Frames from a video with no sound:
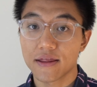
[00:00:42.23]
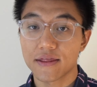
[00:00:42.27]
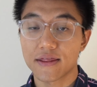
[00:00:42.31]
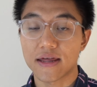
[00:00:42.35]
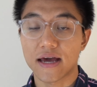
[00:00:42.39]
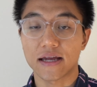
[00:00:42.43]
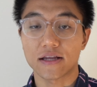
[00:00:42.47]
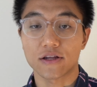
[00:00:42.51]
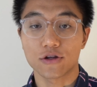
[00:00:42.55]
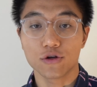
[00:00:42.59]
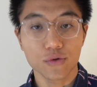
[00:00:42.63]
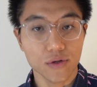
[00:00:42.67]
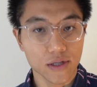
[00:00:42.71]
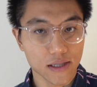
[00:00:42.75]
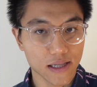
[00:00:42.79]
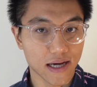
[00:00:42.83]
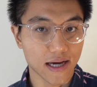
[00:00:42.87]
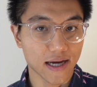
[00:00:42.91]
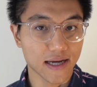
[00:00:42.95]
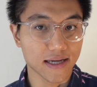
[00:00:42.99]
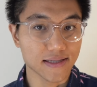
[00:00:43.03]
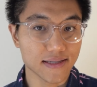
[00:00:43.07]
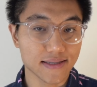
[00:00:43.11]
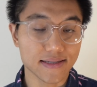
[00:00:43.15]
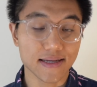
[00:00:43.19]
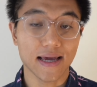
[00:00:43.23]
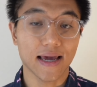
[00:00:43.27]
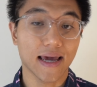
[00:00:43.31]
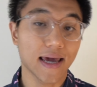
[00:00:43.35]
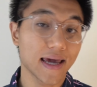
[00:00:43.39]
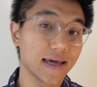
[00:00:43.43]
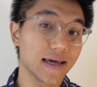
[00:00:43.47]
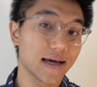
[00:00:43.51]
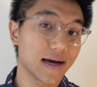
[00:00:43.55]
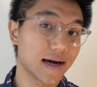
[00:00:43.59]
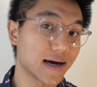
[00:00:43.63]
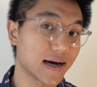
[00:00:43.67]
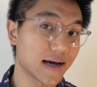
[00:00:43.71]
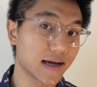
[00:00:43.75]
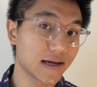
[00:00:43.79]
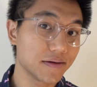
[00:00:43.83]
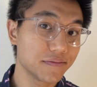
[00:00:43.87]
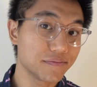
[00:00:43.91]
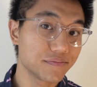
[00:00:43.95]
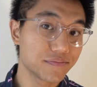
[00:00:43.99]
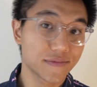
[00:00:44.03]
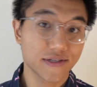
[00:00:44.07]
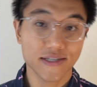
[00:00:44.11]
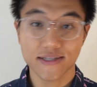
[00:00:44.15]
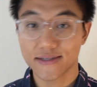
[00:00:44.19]
that utilized A I
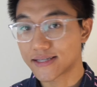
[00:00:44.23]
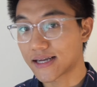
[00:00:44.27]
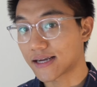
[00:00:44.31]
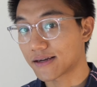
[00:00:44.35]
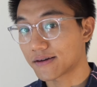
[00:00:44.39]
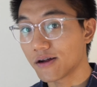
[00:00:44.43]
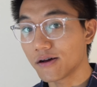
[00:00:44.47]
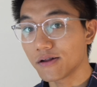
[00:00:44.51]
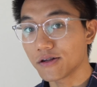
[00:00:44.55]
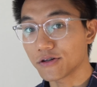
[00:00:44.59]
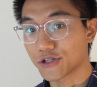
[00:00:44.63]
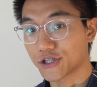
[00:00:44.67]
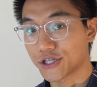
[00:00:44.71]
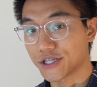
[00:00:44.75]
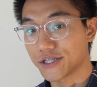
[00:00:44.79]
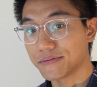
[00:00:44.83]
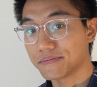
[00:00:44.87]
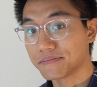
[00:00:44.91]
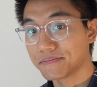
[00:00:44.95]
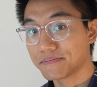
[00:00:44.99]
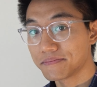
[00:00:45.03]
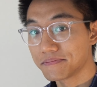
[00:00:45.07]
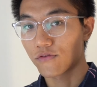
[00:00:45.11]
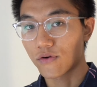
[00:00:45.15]
technology.